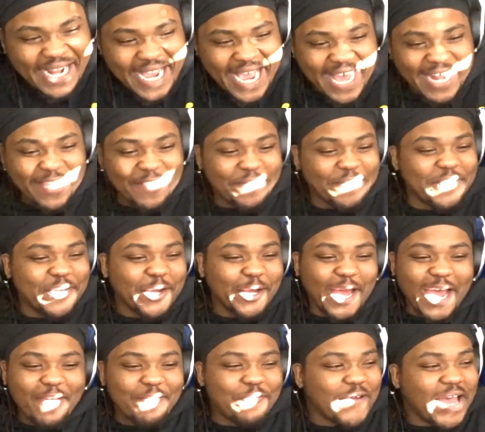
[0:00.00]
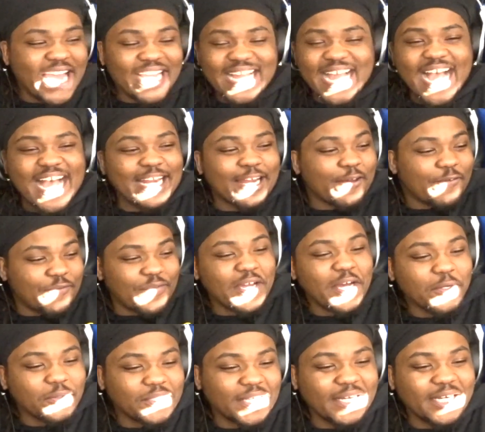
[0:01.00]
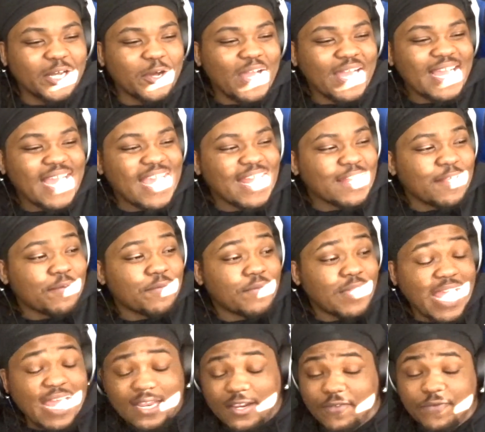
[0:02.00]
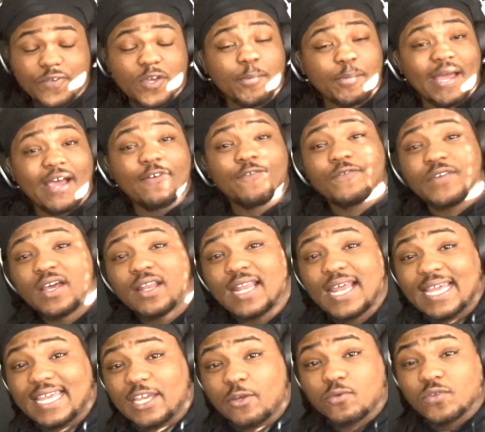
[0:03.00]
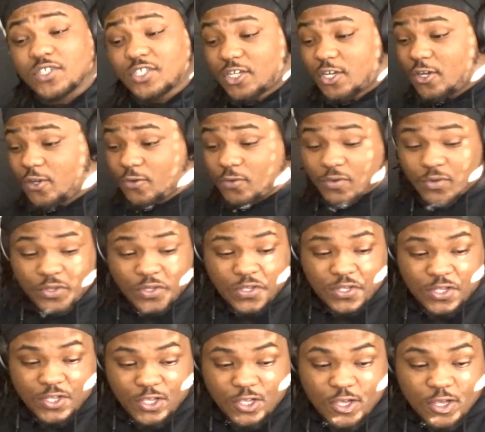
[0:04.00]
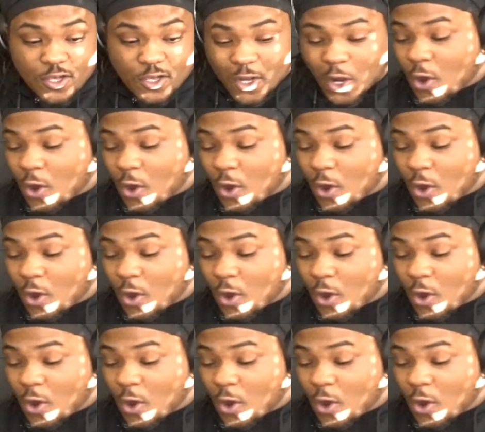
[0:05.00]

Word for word: You know, and I kind of felt I, I kind of felt it though. I kind of you feel me? I felt like it was gonna